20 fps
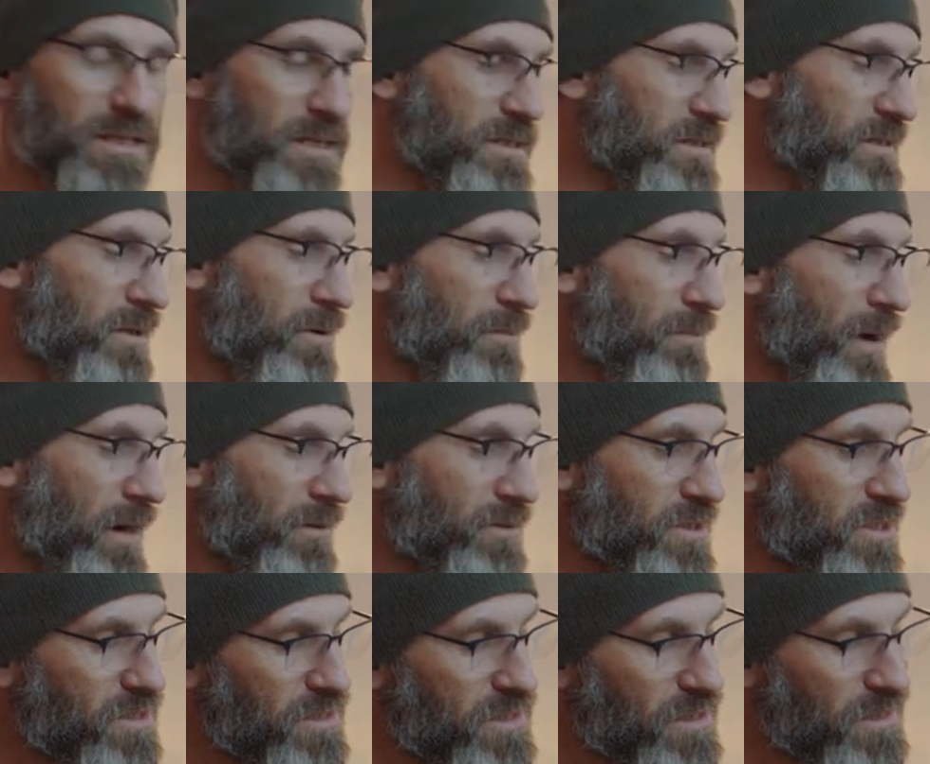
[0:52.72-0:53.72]
is at
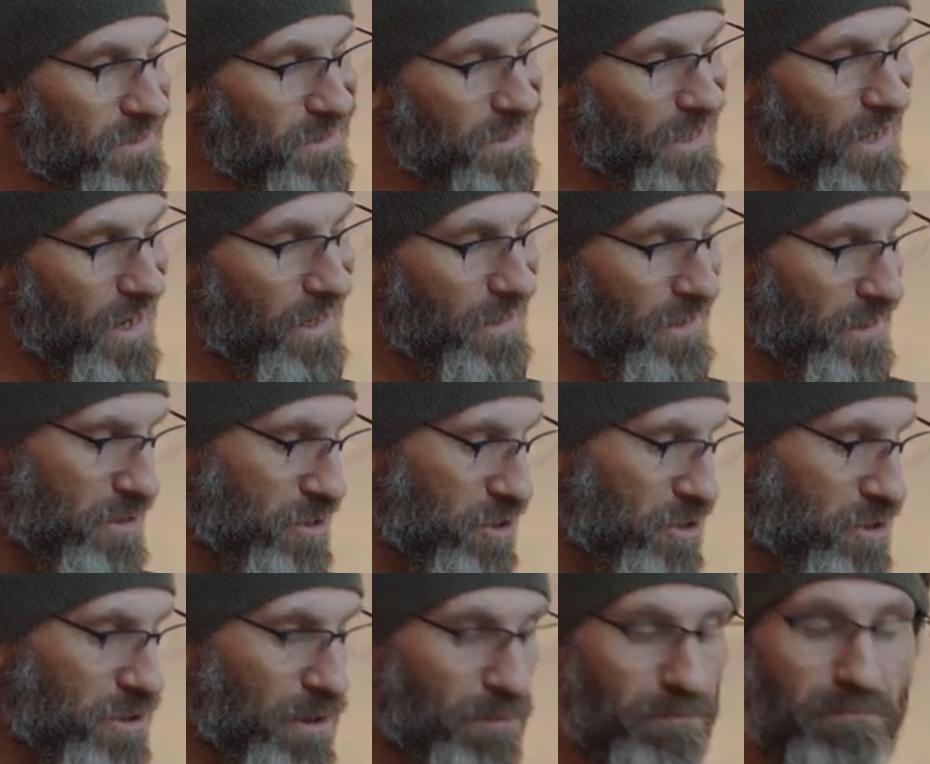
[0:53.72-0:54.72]
about six to eight
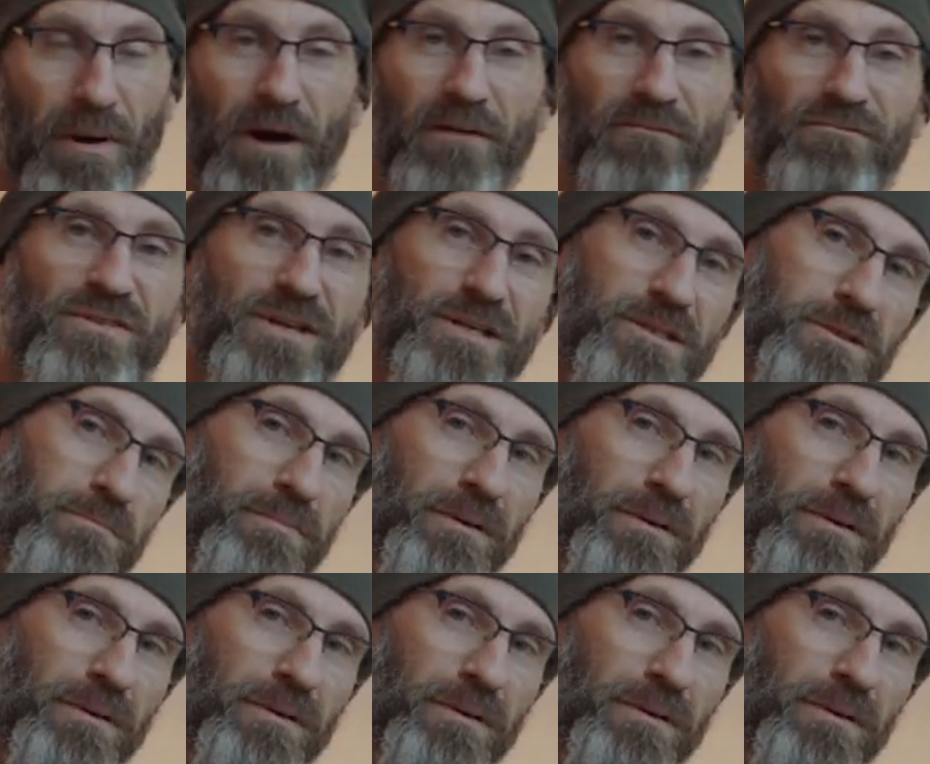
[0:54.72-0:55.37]
inches above this